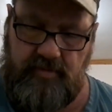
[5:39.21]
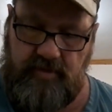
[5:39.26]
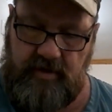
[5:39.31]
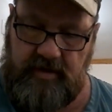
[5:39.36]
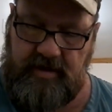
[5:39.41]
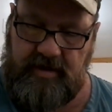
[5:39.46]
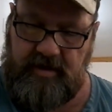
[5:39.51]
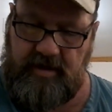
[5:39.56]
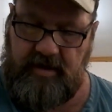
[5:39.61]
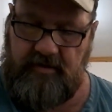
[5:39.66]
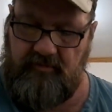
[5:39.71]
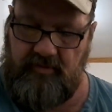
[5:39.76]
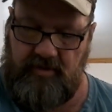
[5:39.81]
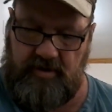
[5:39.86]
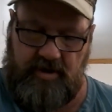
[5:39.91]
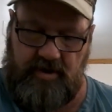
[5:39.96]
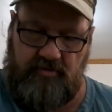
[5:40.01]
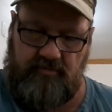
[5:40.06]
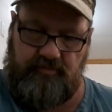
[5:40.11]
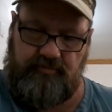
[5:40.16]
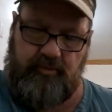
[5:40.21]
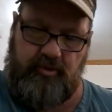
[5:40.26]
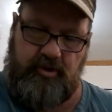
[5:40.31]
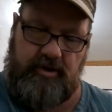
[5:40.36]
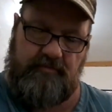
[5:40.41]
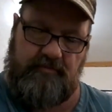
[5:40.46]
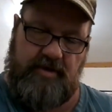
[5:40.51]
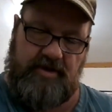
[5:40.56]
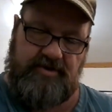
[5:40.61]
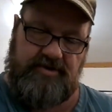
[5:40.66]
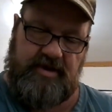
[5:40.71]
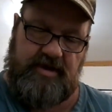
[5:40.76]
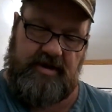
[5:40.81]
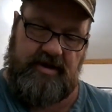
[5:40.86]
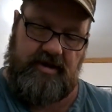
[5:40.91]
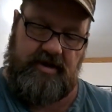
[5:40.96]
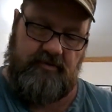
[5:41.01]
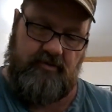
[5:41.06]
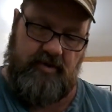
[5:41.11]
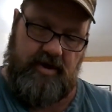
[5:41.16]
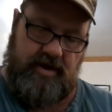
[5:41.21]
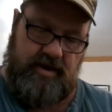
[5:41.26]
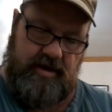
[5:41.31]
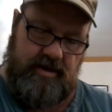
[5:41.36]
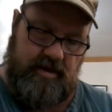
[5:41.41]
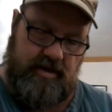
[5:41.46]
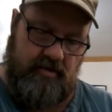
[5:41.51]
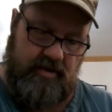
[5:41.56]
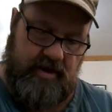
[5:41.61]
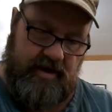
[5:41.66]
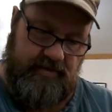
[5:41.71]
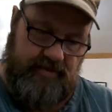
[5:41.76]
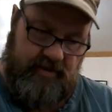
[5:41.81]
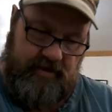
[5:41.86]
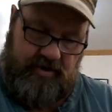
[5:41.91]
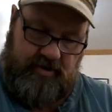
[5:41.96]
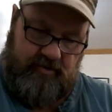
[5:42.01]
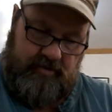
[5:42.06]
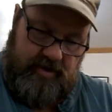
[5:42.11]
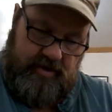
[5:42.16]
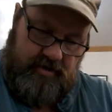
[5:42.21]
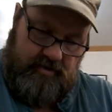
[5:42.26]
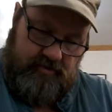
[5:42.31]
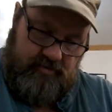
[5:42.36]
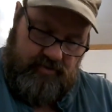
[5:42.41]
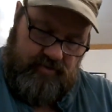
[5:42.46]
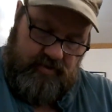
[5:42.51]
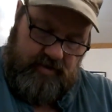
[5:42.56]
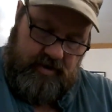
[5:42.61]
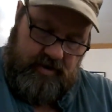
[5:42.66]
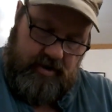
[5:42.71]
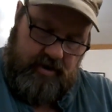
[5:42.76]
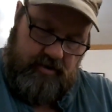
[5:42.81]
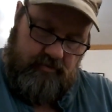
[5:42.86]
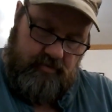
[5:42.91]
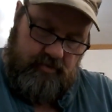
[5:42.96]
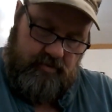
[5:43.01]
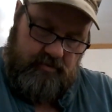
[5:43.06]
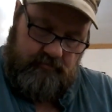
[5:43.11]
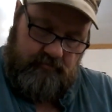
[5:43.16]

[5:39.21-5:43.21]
I think it will go pretty much anyway. Okay, there you go. There